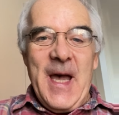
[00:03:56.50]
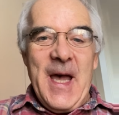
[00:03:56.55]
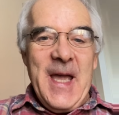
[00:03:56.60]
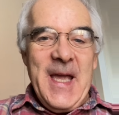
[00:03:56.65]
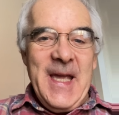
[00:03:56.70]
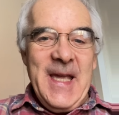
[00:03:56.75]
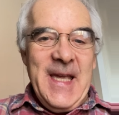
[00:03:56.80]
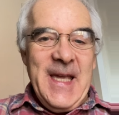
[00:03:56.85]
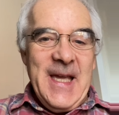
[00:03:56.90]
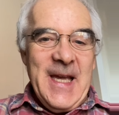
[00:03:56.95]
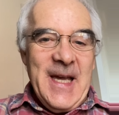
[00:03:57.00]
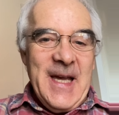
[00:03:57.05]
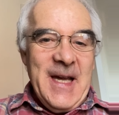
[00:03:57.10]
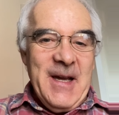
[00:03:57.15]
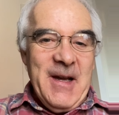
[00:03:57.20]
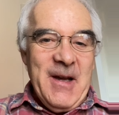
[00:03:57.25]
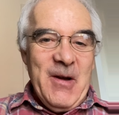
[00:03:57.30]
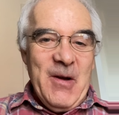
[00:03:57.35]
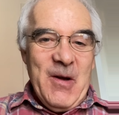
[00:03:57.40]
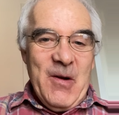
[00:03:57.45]
he
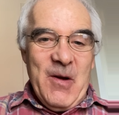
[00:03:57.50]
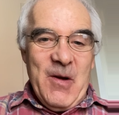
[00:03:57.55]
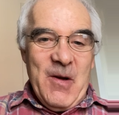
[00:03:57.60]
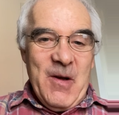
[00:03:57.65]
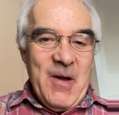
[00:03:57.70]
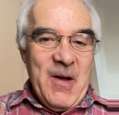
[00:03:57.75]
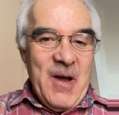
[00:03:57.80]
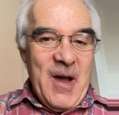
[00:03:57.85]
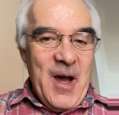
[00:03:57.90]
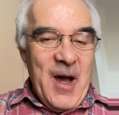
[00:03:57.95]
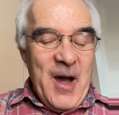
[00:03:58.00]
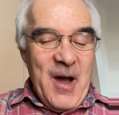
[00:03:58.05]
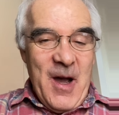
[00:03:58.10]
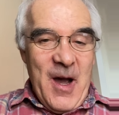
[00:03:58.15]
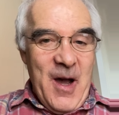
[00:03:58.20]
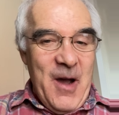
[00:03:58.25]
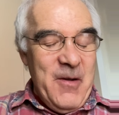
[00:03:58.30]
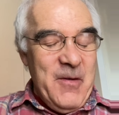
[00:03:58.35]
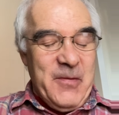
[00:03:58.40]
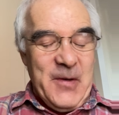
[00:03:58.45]

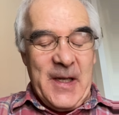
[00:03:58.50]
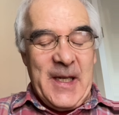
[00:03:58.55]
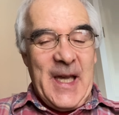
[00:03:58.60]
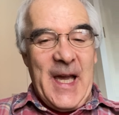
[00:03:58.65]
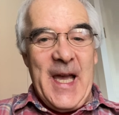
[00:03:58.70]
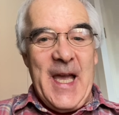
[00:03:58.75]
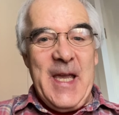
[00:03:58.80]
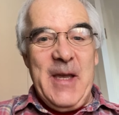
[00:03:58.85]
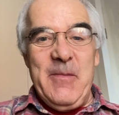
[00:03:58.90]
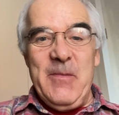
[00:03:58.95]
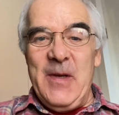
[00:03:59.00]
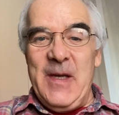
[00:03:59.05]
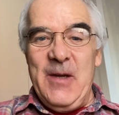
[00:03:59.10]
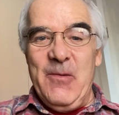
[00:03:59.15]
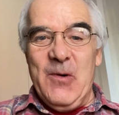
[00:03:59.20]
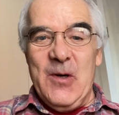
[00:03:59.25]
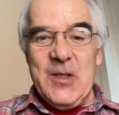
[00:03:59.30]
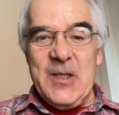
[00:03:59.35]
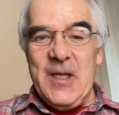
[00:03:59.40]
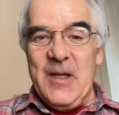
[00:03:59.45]
overcame, he
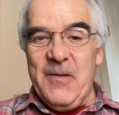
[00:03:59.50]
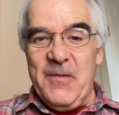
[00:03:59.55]
wasn't